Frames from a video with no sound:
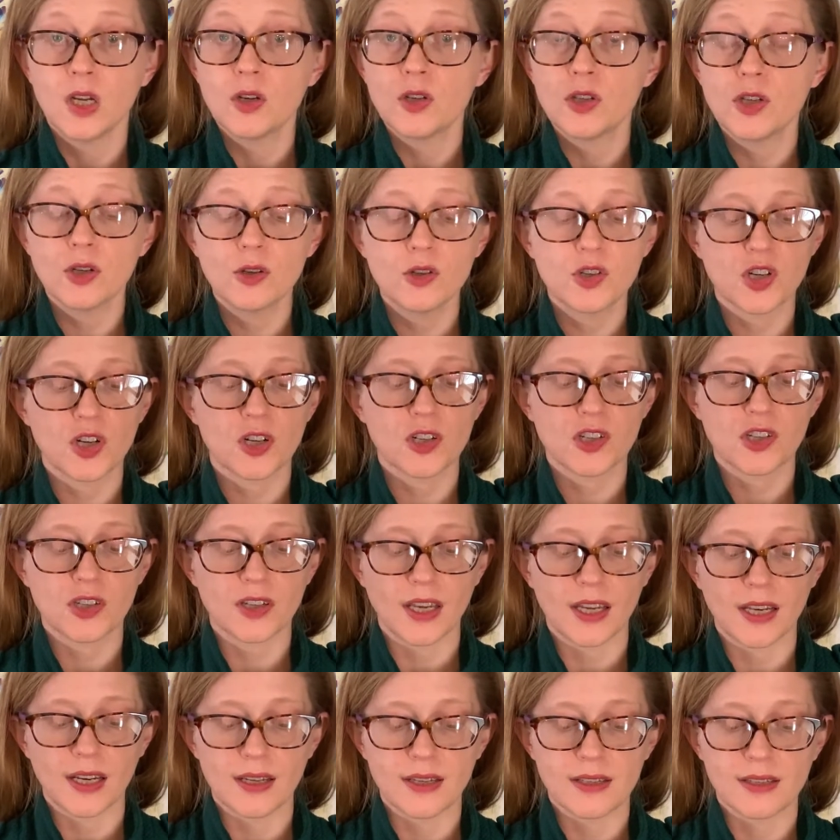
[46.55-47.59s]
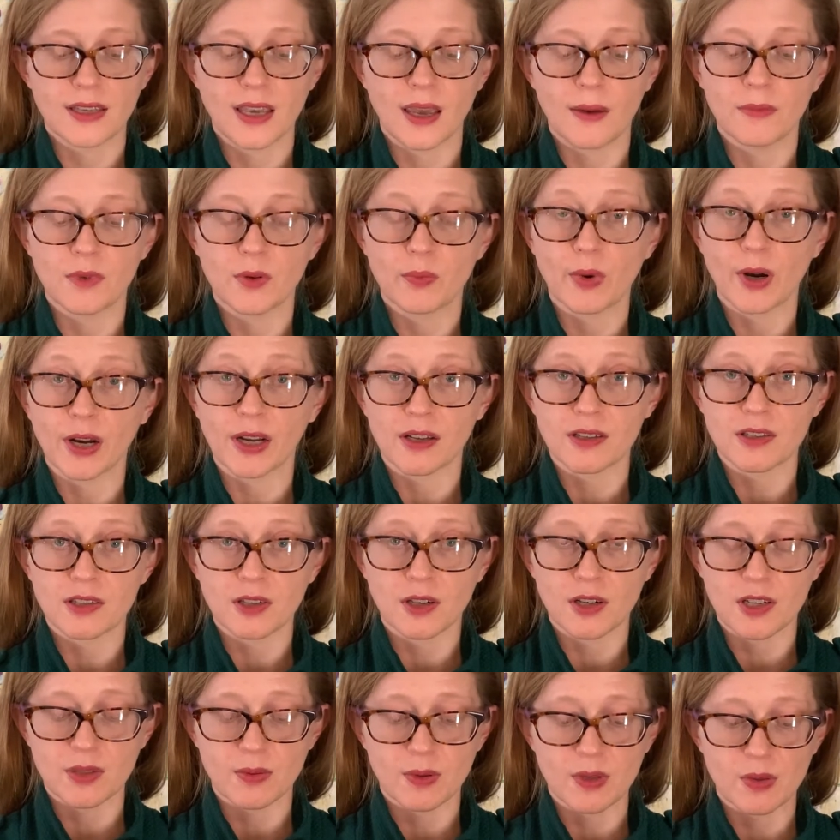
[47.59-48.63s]
Two church ladies came to bring us
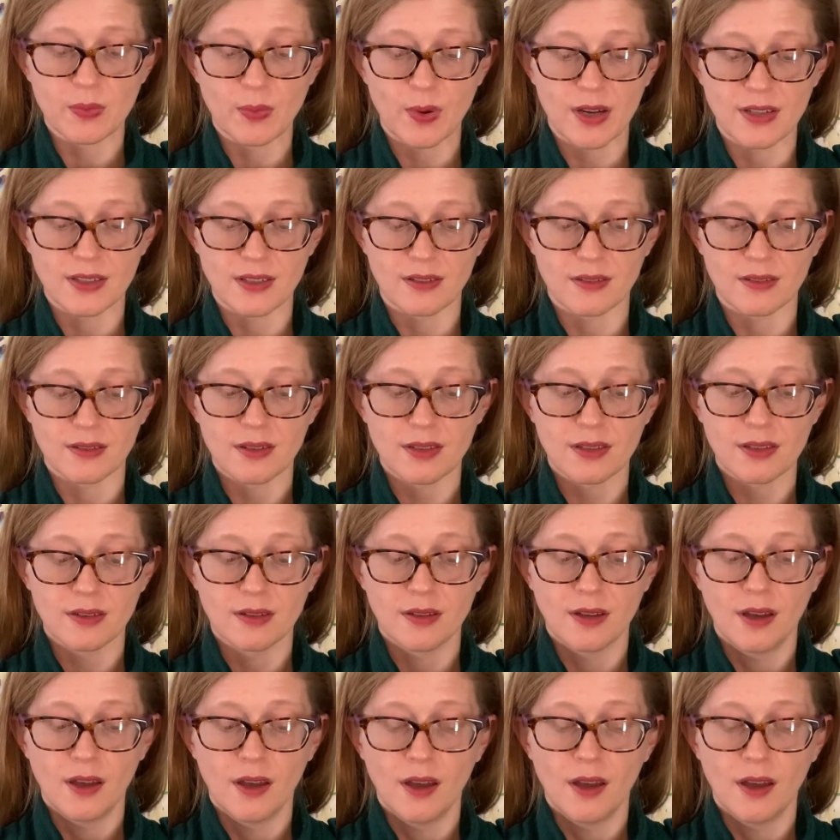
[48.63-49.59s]
Christmas presents.